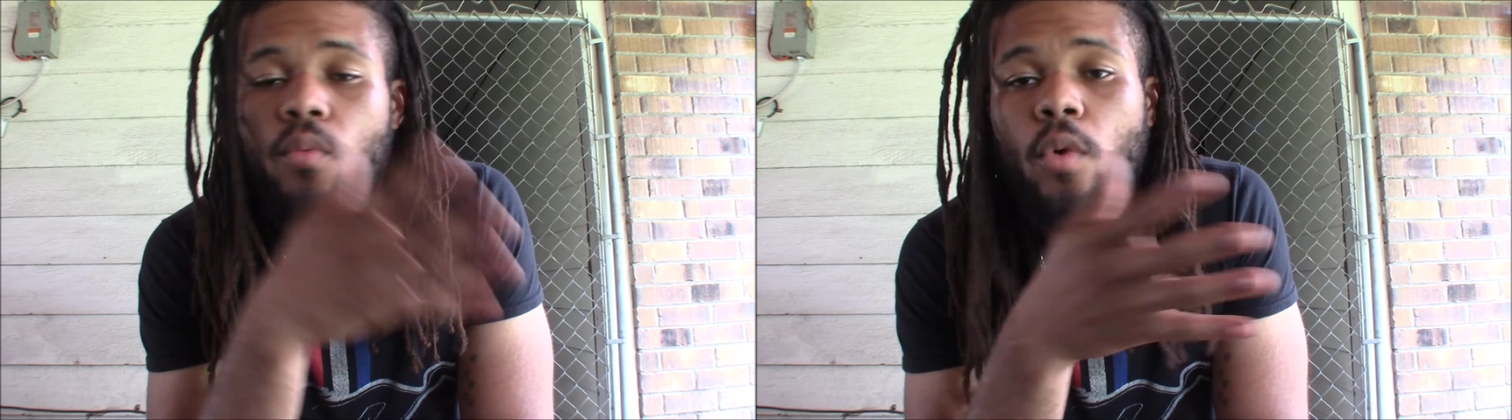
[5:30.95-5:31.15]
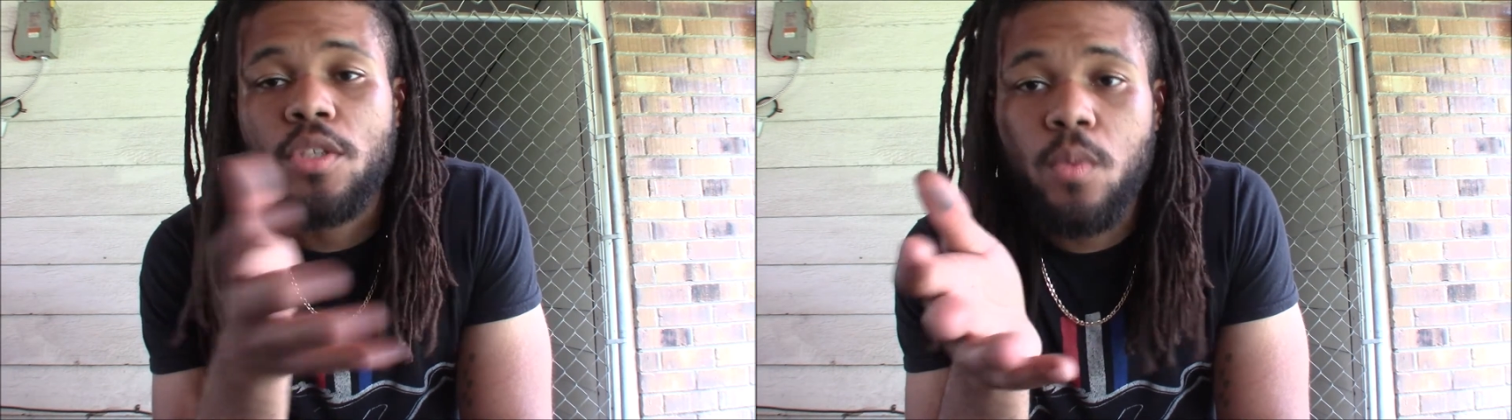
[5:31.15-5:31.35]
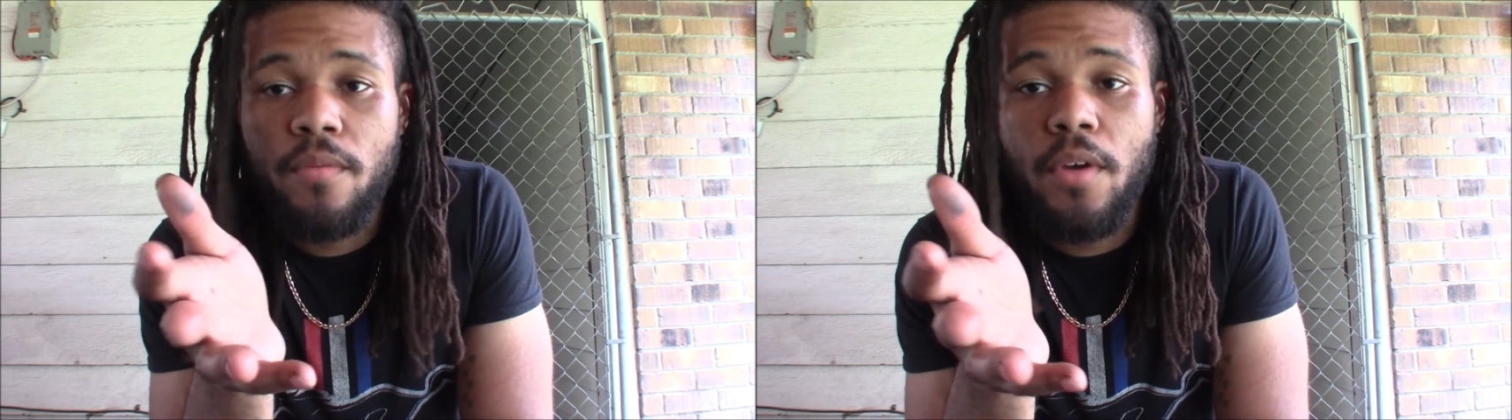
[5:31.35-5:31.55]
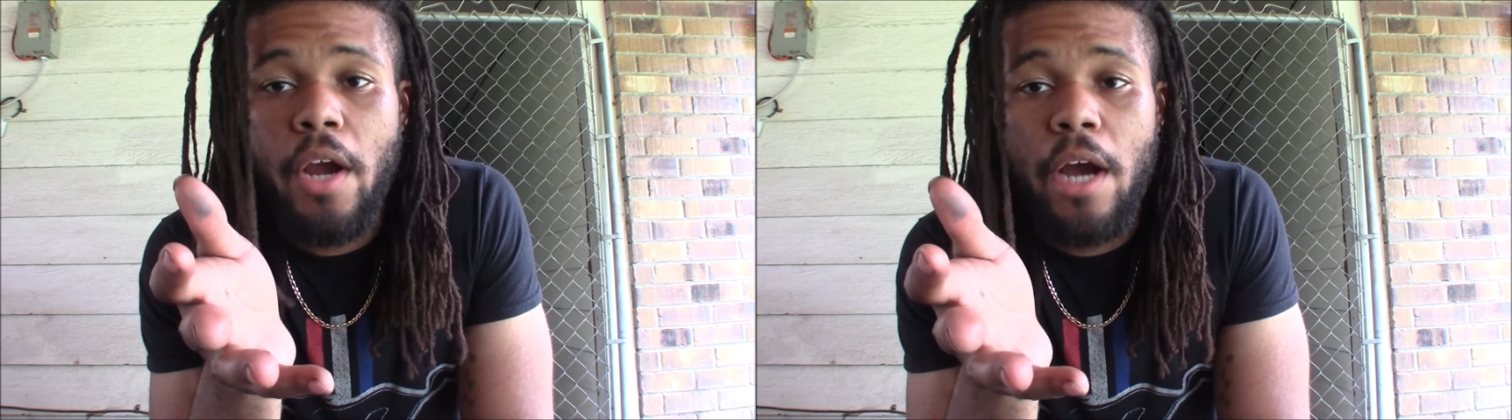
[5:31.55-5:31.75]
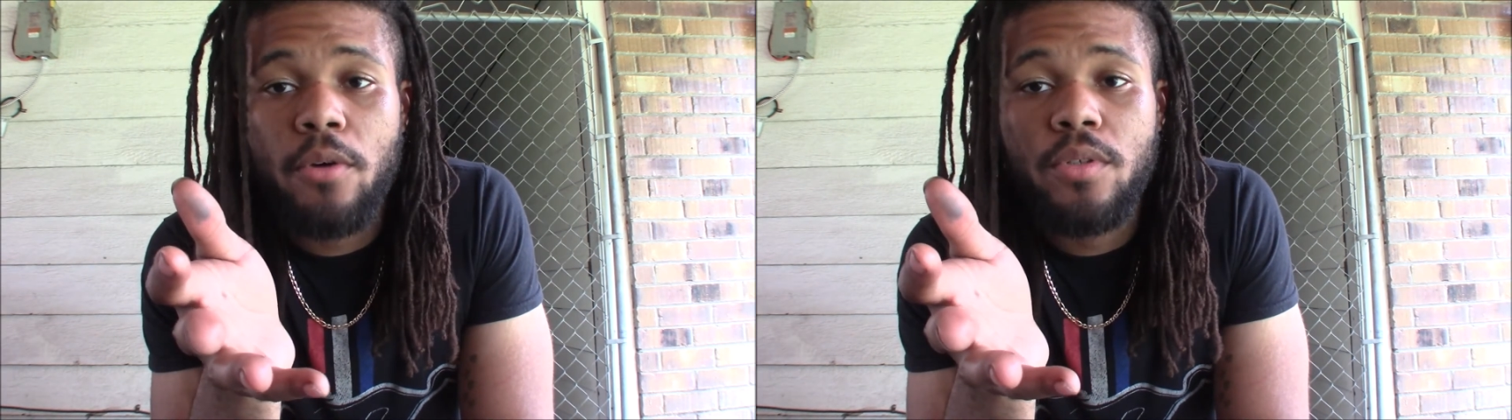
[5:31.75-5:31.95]
Once we figure
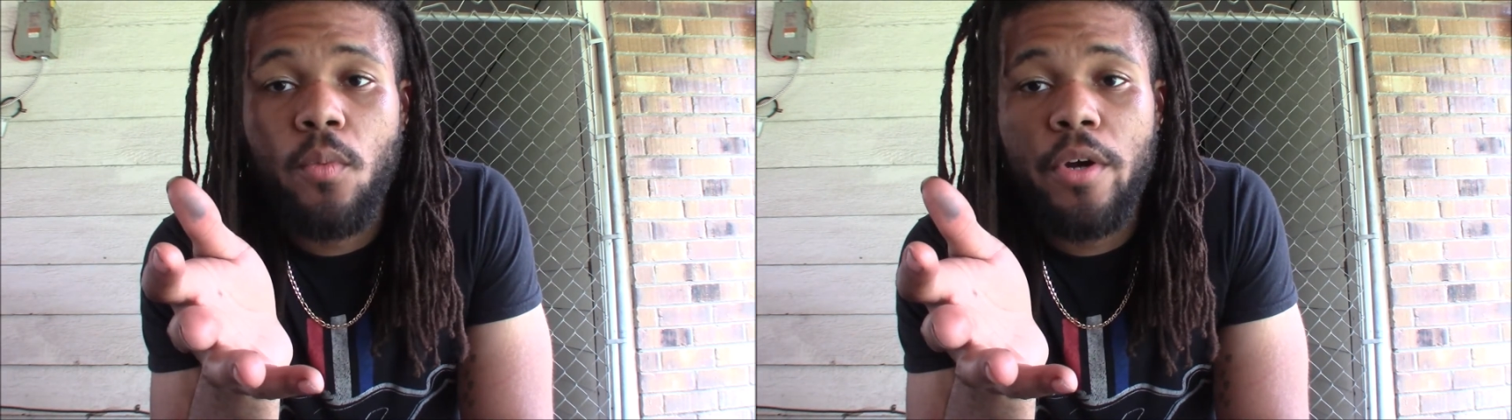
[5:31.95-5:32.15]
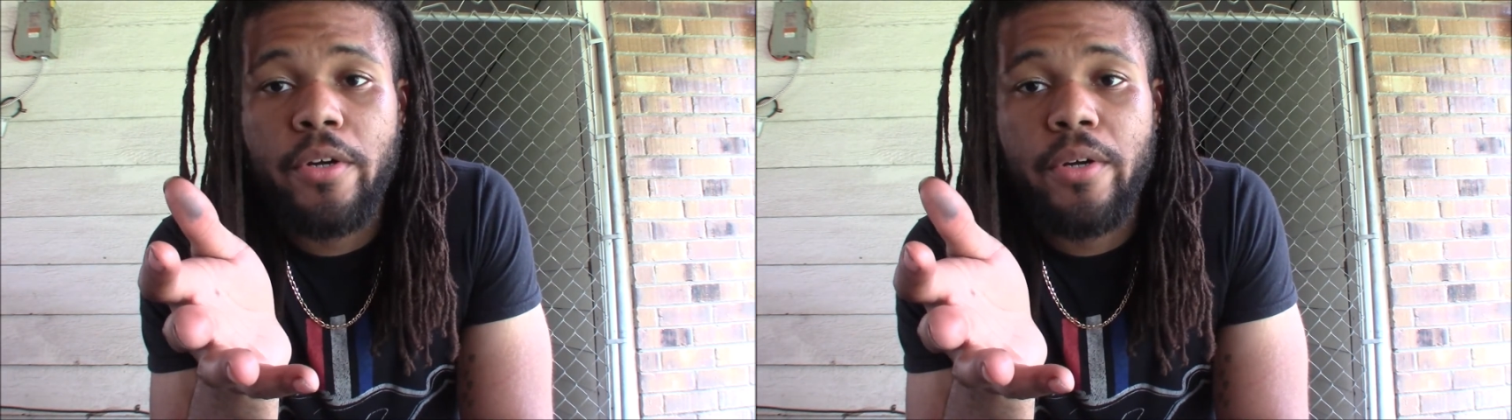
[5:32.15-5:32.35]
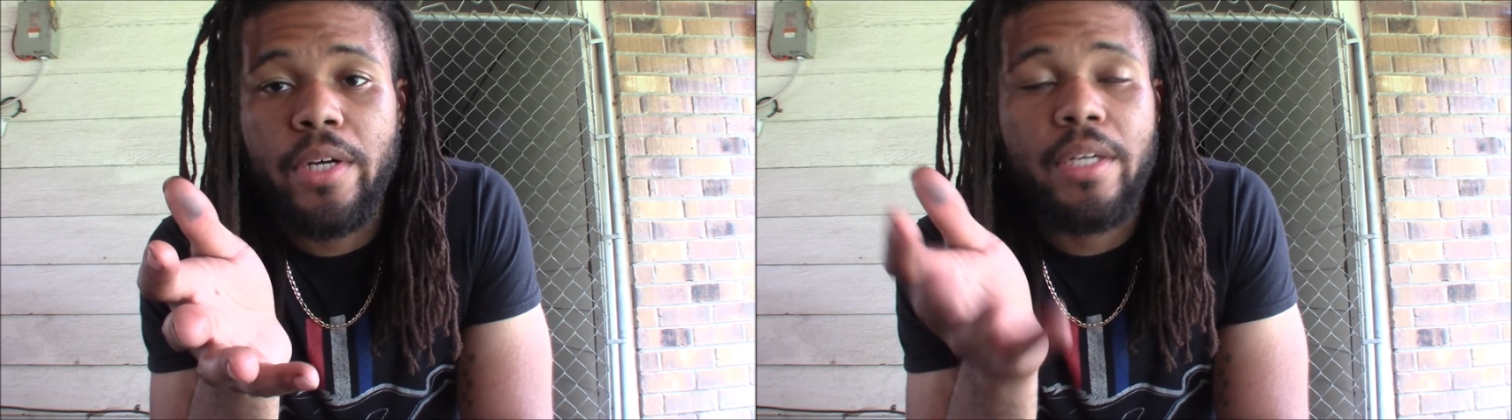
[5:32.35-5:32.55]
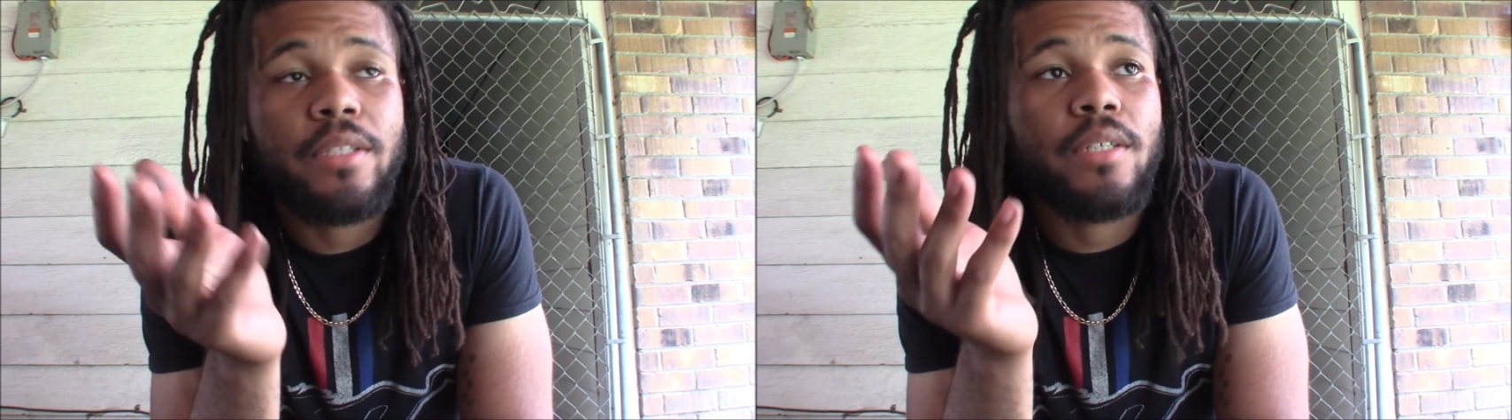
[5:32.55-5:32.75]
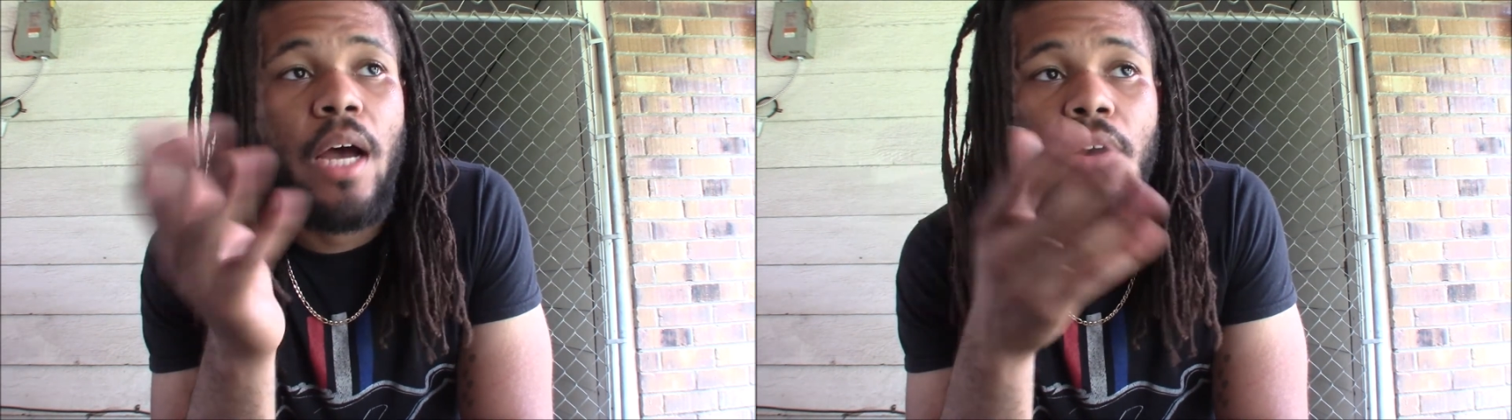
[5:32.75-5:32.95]
out who the winner
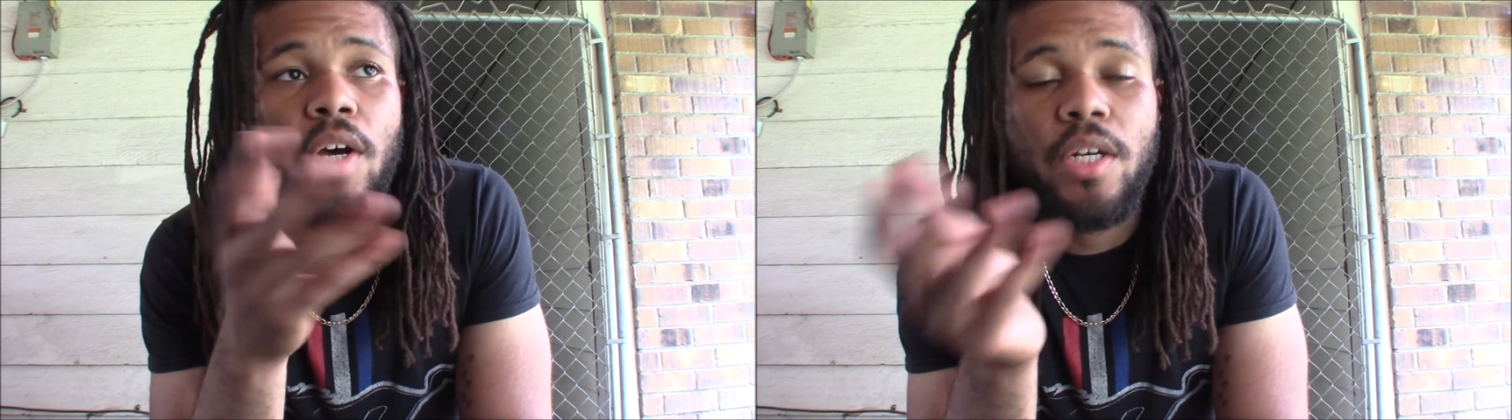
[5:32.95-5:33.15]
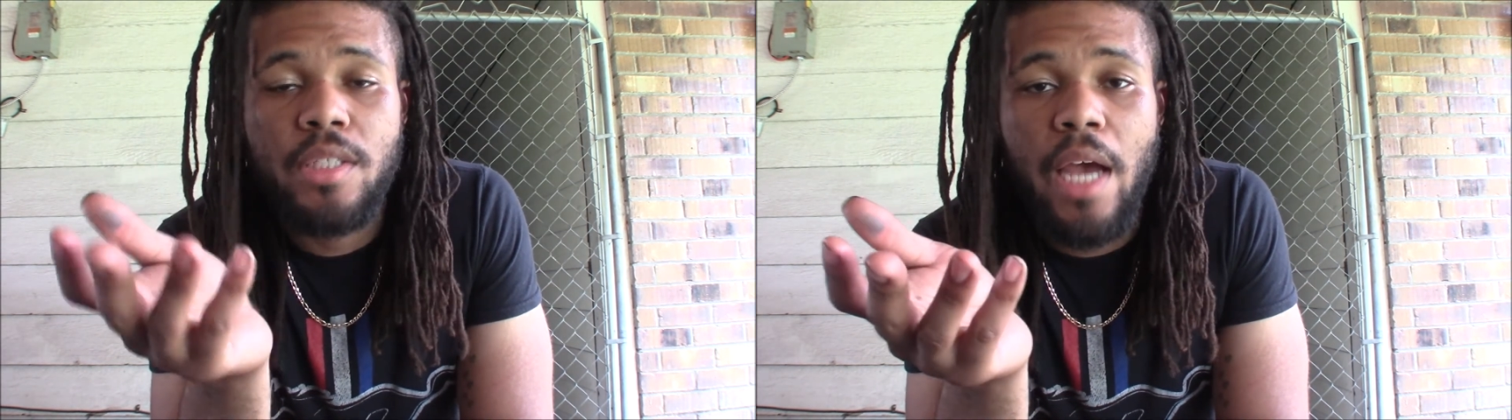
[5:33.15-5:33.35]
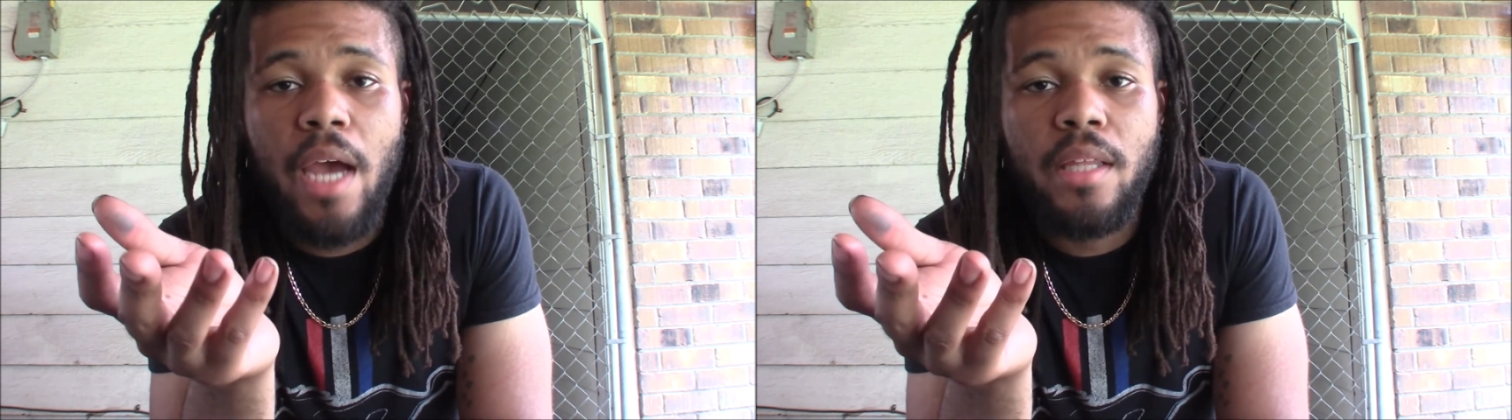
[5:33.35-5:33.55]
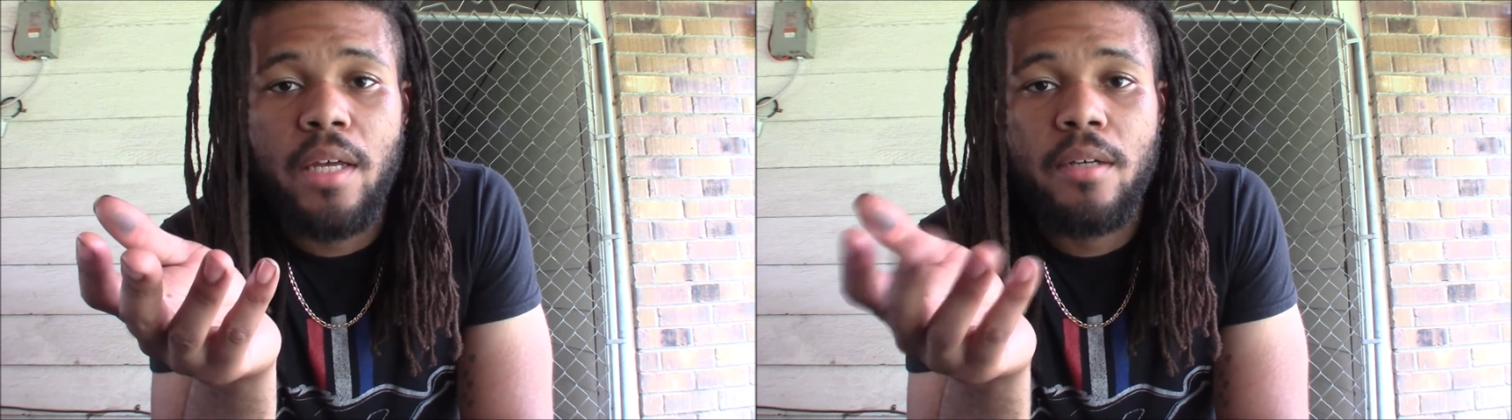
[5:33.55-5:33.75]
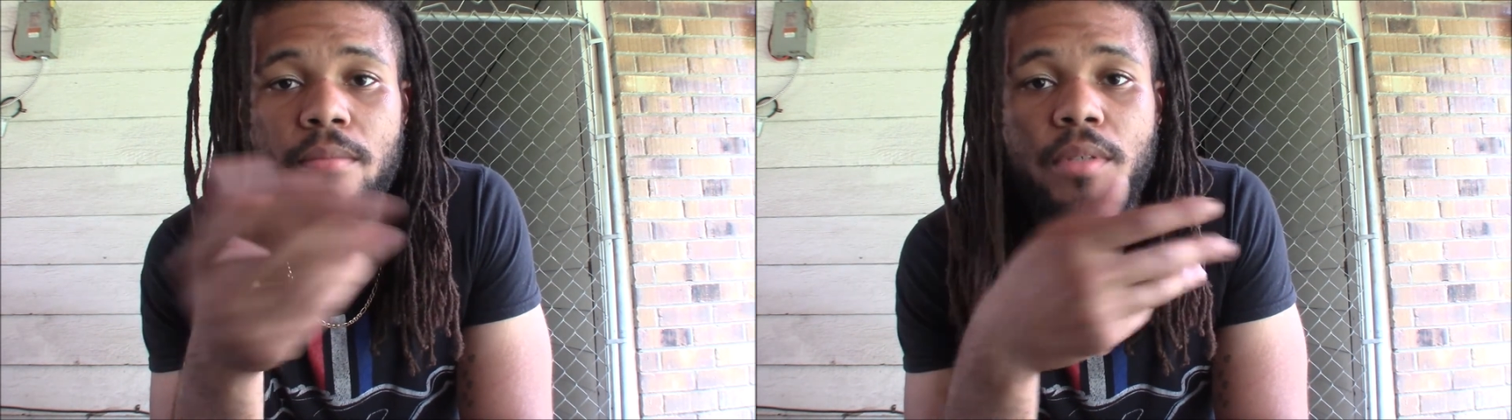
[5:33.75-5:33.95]
is, I'll contact them,